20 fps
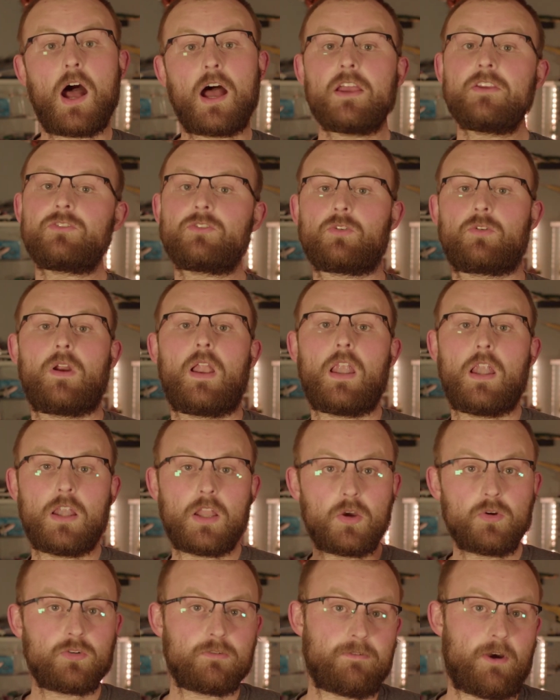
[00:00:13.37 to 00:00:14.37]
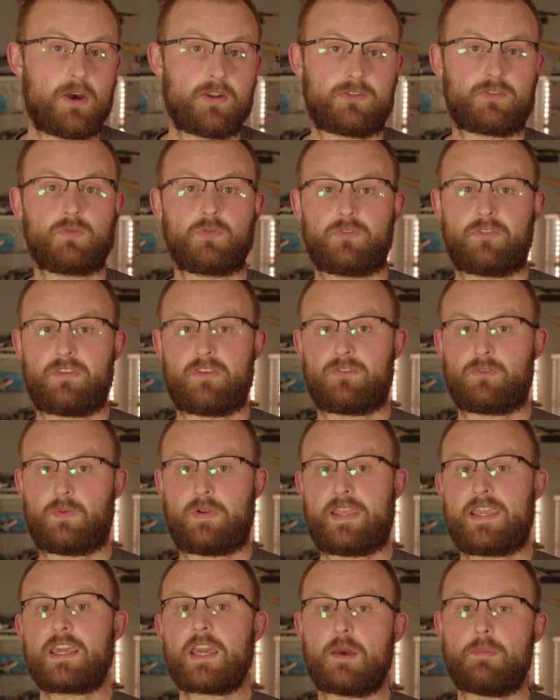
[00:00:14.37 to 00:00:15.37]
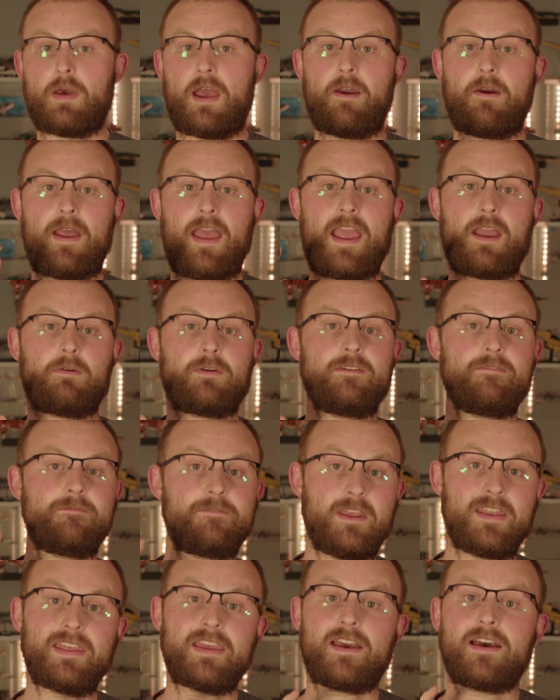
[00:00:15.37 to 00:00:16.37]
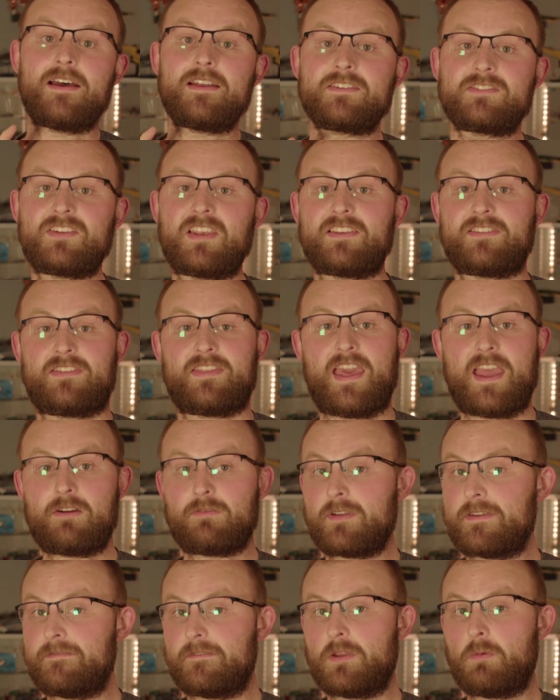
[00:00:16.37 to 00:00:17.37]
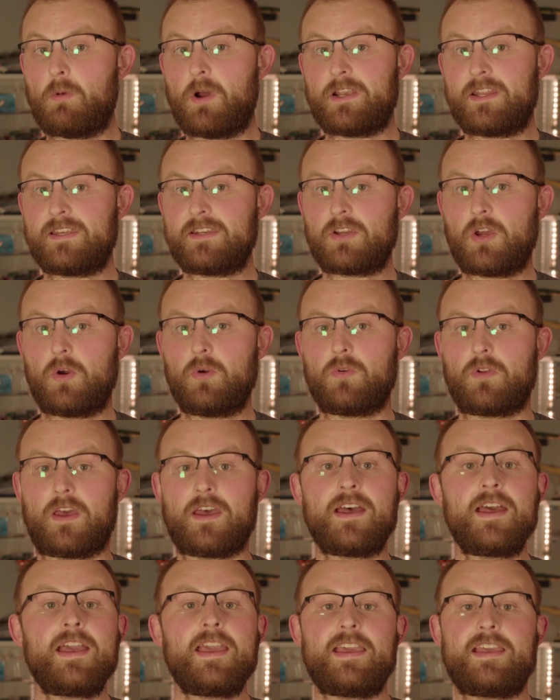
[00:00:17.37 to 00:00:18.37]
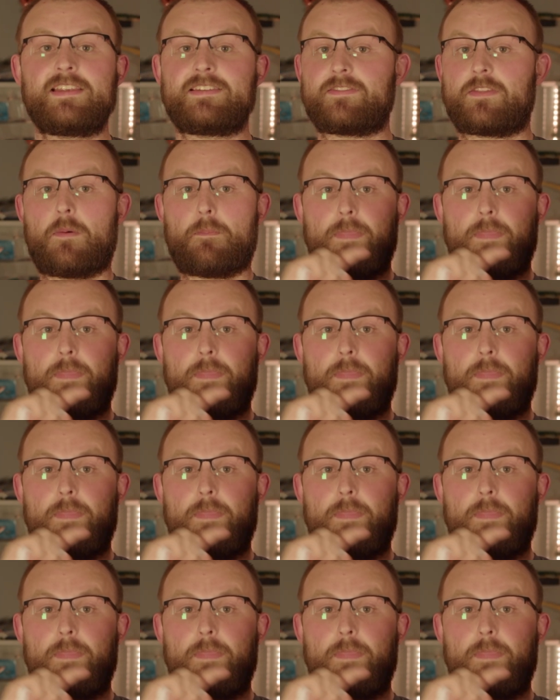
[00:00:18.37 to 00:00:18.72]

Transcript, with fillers: I saw a load of articles this week about how Nvidia says their AV1 encoder is the